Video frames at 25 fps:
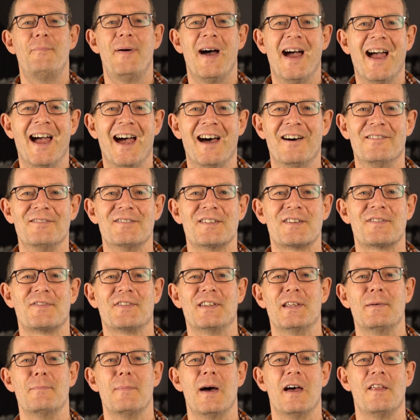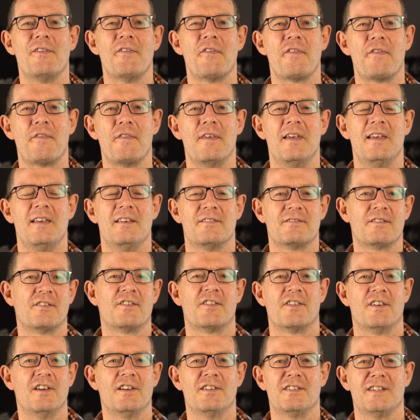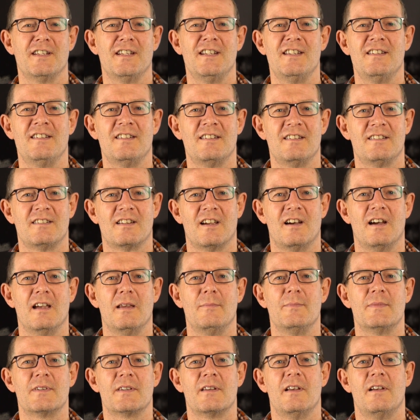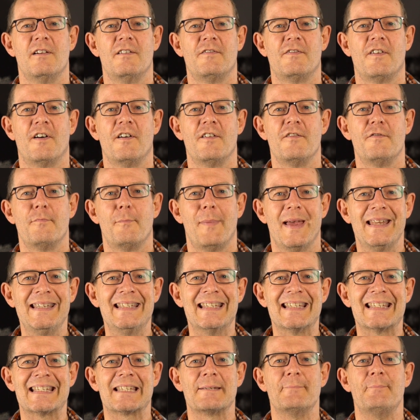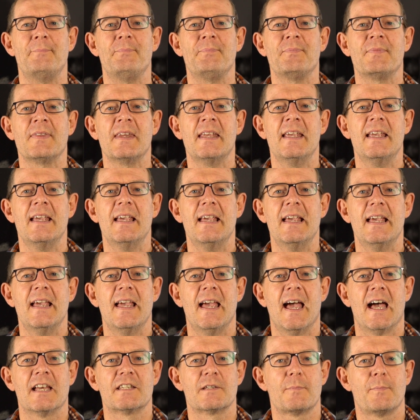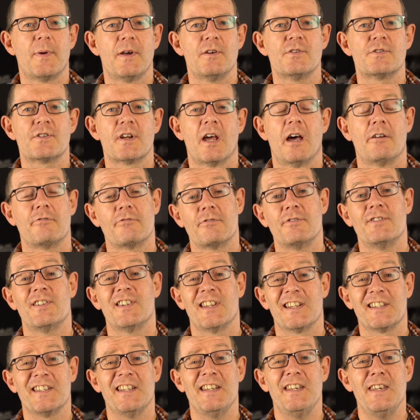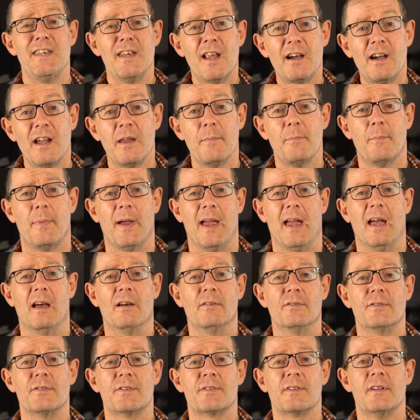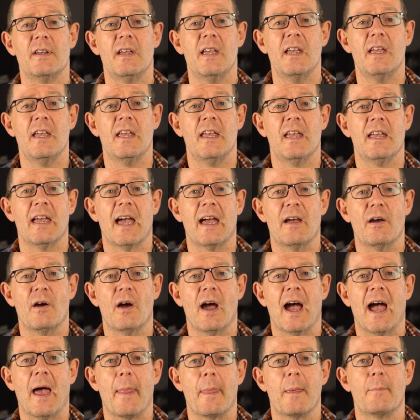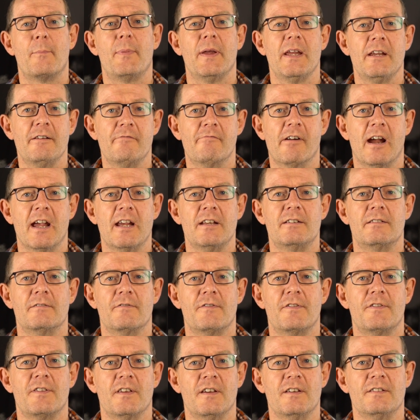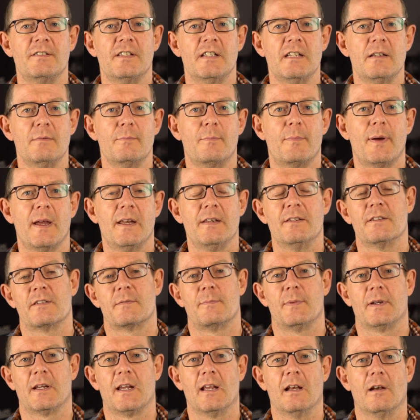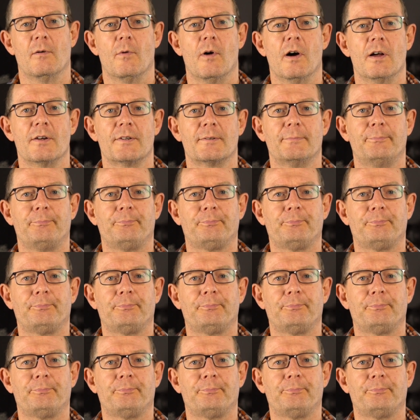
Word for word: pounds for the month, so 13 times five pence as opposed to £169 at the peak rate of 13 pence per kilowatt.